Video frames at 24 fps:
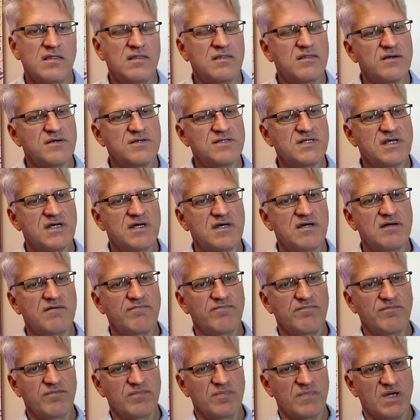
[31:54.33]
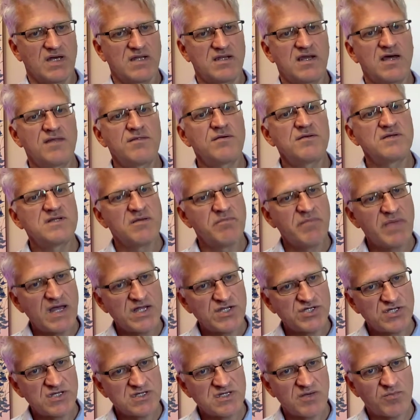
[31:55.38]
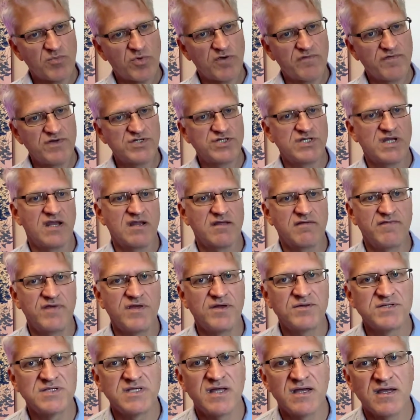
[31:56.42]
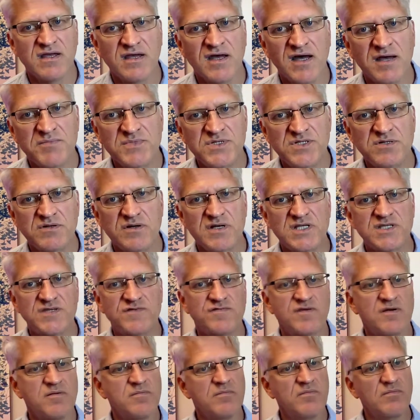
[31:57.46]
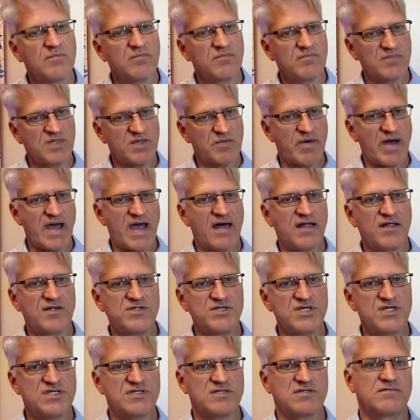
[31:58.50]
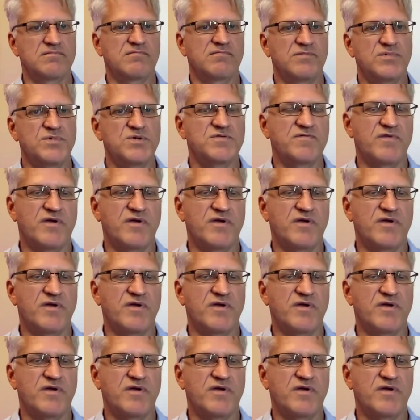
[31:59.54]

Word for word: There's another dimension to morphogenetic fields, and that comes to us from the biologist who's